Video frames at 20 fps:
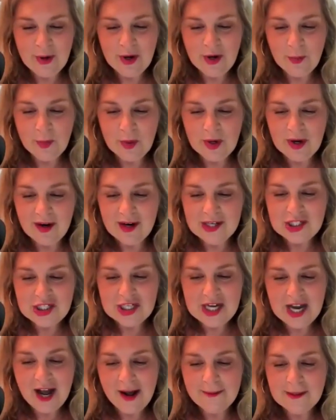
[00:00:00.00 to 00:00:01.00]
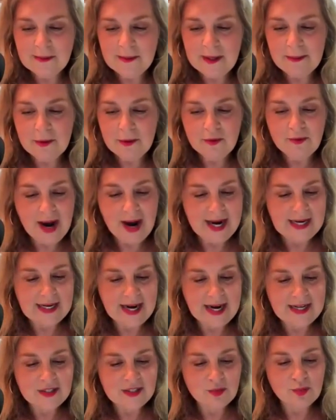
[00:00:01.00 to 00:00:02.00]
Through her work, she helps people
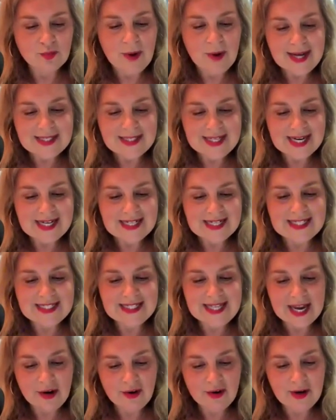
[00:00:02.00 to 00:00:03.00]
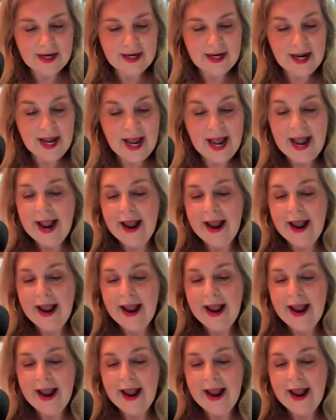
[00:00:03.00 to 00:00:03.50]
recognize rest as sacred